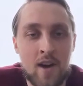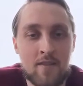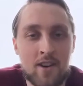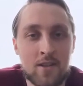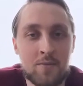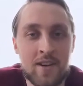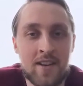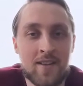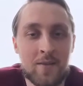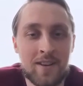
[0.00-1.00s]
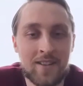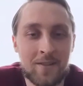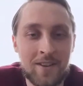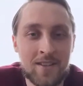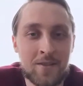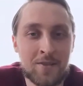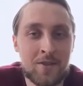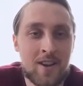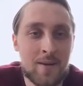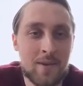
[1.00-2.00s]
Have a nice week, read the
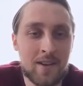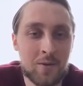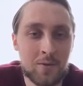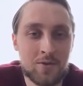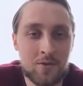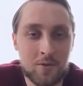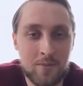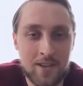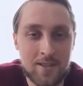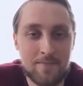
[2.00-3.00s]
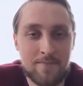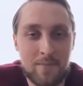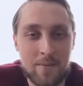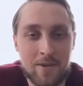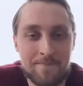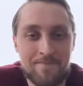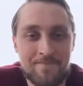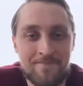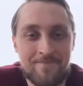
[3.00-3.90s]
research, and make good stock picks. Bye-bye.